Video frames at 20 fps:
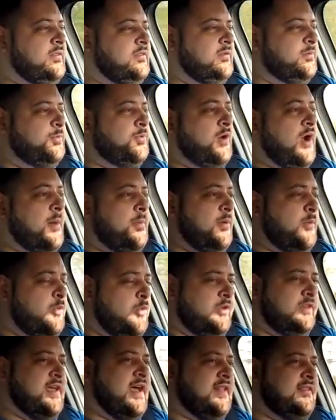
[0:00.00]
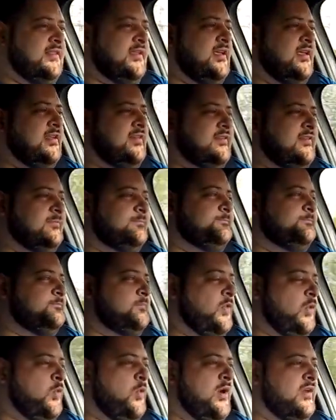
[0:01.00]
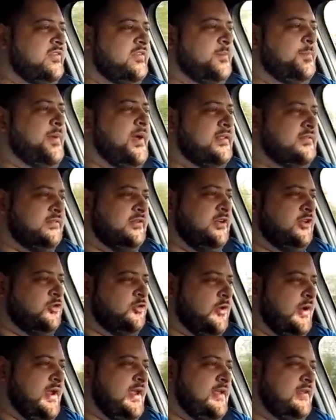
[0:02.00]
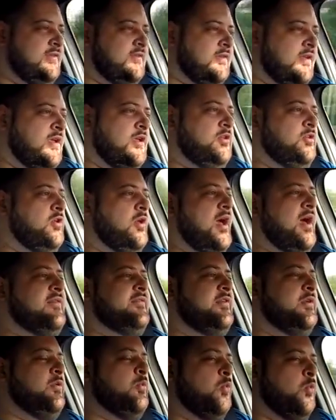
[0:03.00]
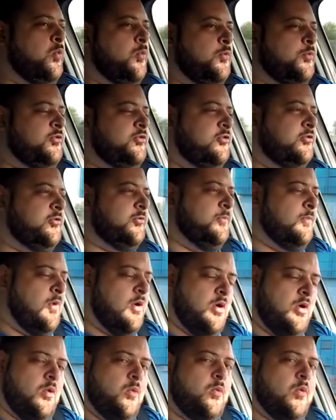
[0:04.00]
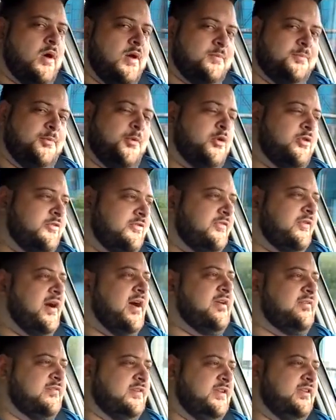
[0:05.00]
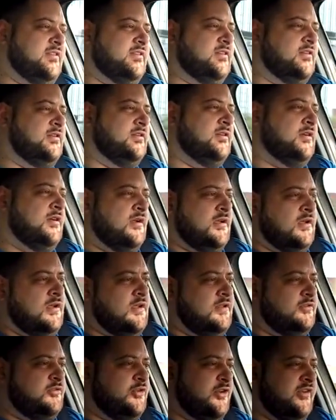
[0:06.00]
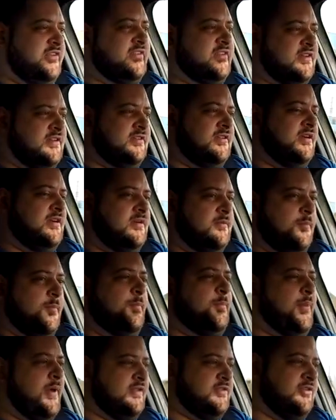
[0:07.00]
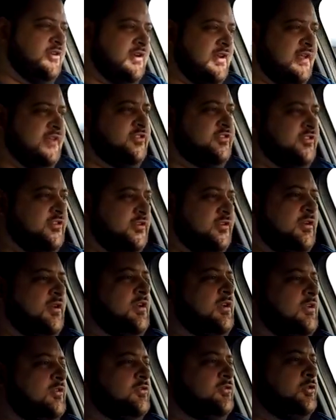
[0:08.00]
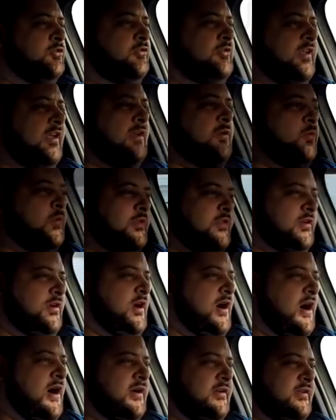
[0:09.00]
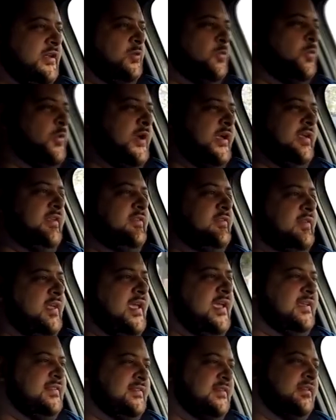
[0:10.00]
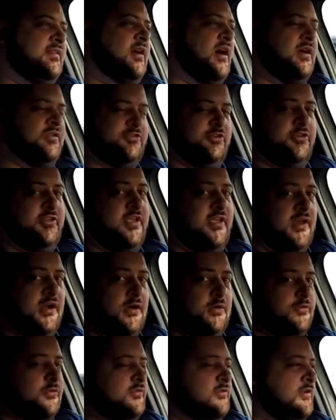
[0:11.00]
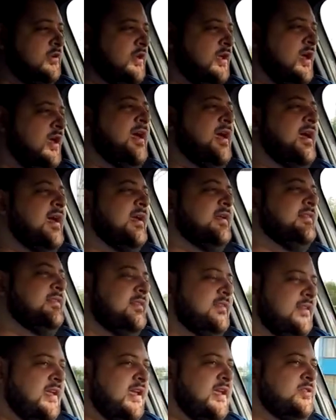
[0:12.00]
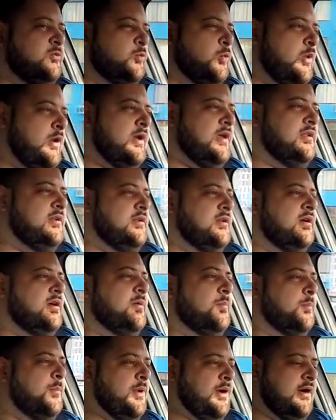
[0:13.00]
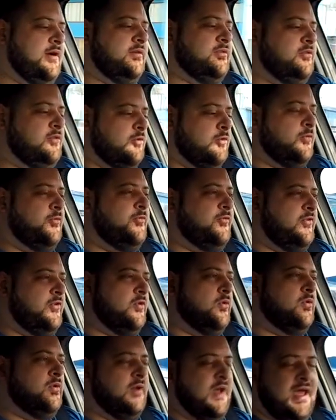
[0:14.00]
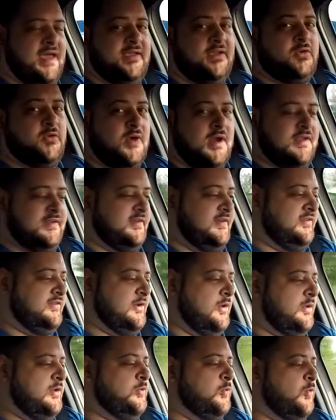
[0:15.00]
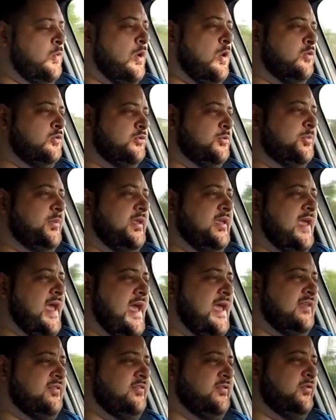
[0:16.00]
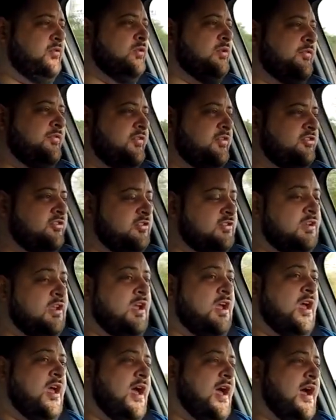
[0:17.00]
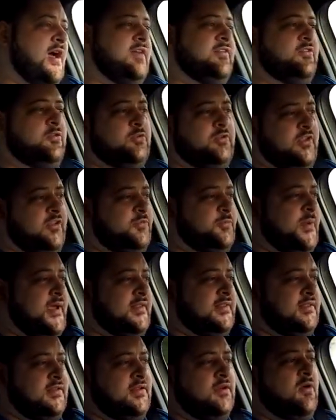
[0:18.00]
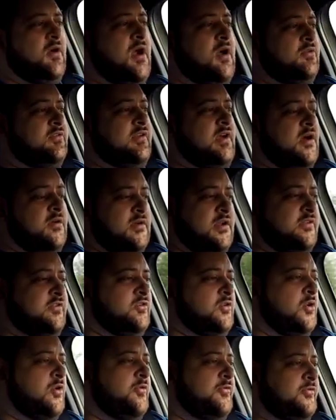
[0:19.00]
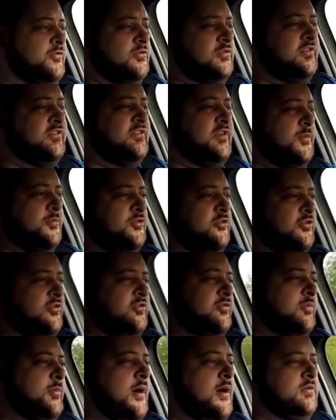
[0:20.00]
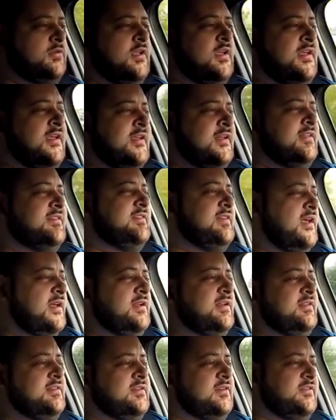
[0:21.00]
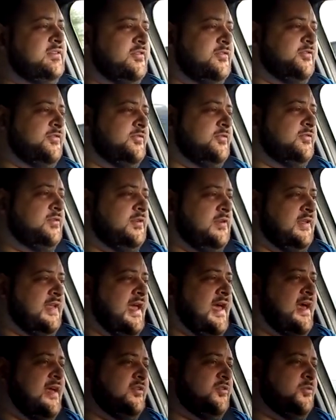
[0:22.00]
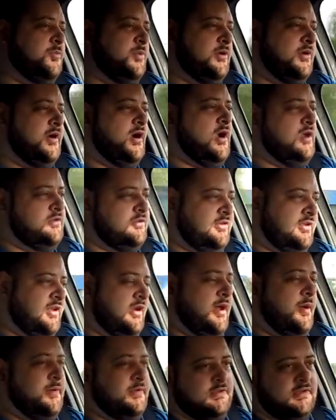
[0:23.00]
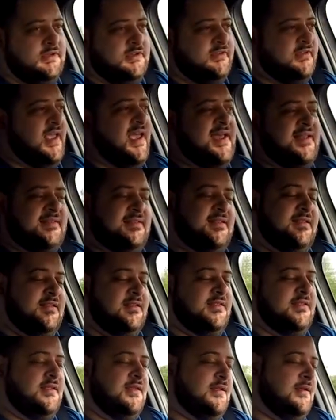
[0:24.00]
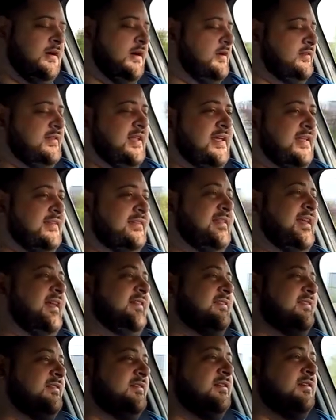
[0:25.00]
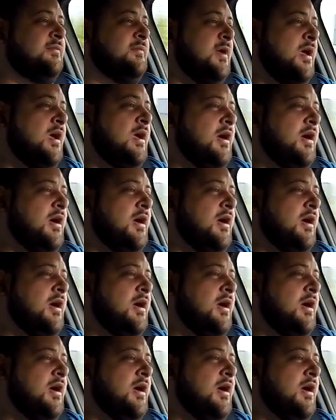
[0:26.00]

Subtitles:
The problem with that is, once the battery drains, you have a small 1.5 liter three-cylinder petrol engine to deal with a car that weighs 1800 kilos. And it will burn through fuel like crazy, so it won't be as fuel efficient as you'd expected. Around town I saw fuel consumption of about 10 liters of gas per 100 kilometers at and that's a